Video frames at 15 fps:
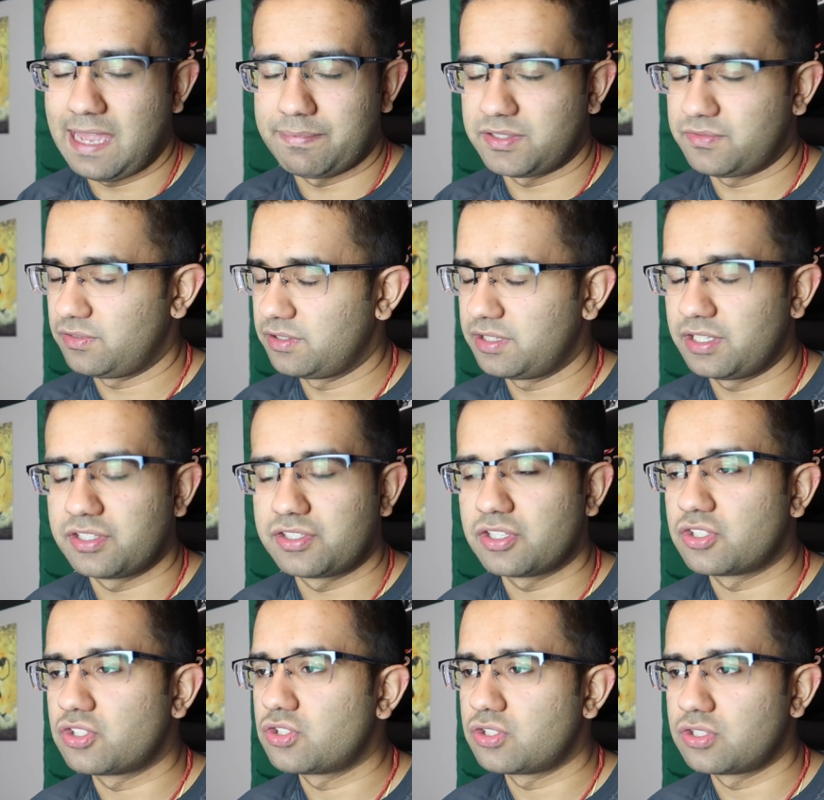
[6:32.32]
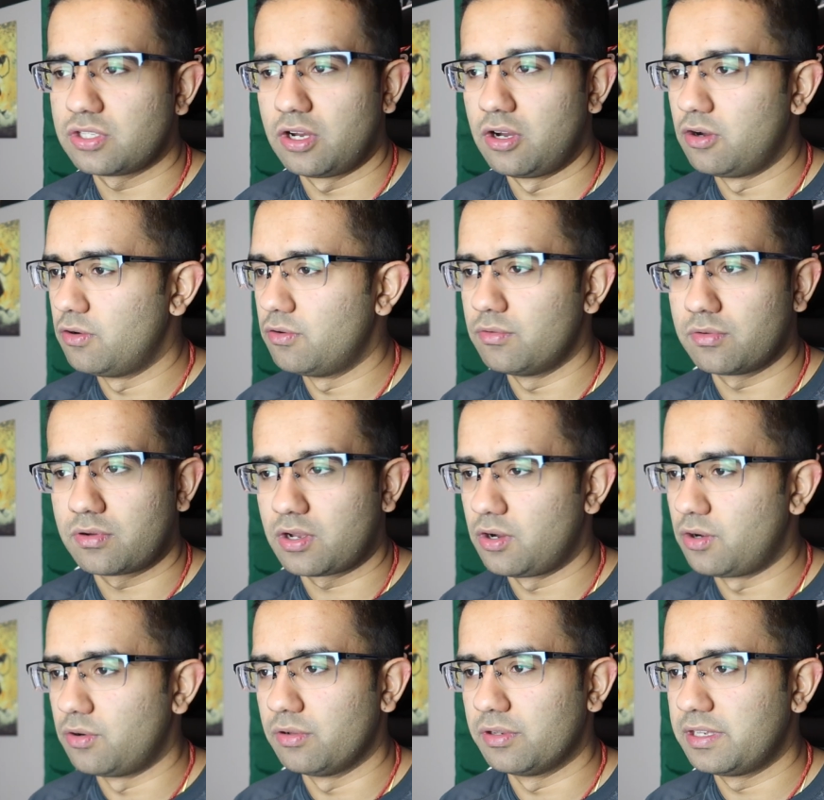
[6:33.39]
atmosphere there is just so
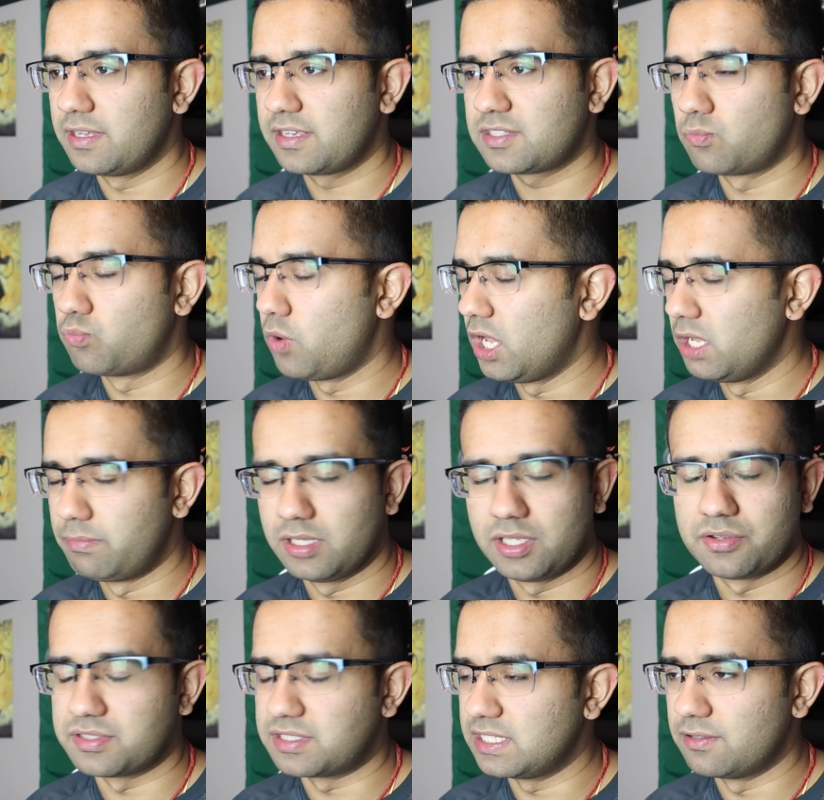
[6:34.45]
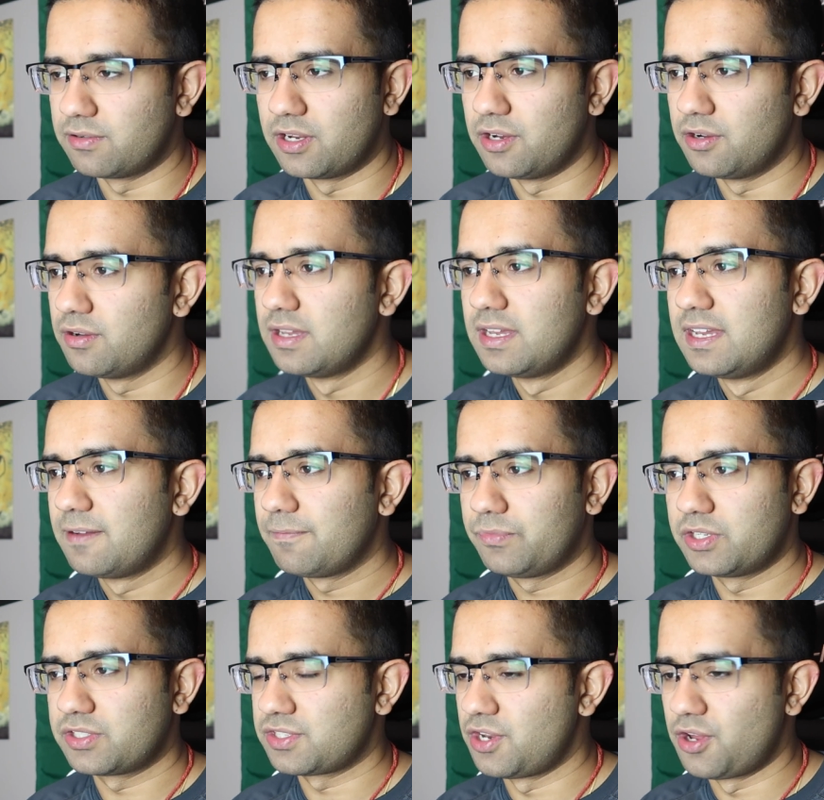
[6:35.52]
cold. Like, it's well below zero.
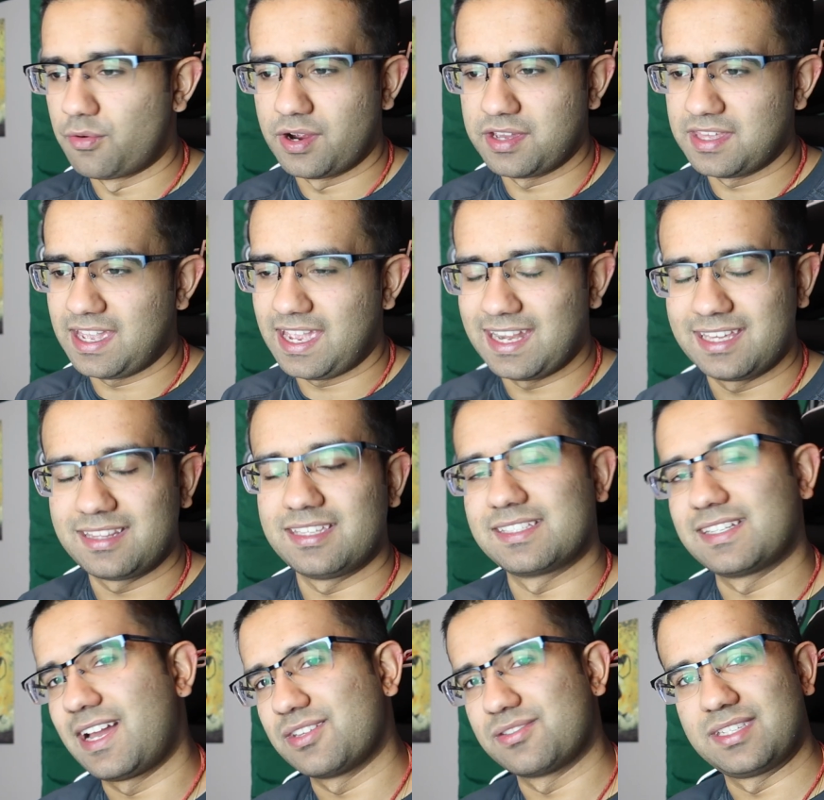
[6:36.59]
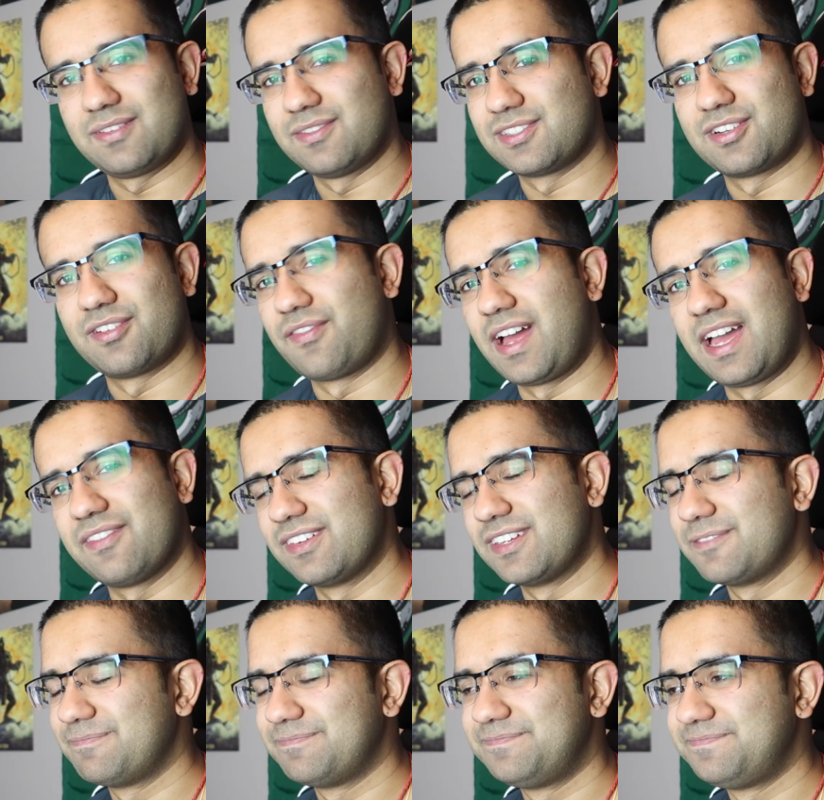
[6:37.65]
There's no way that any of these guys would even survive it.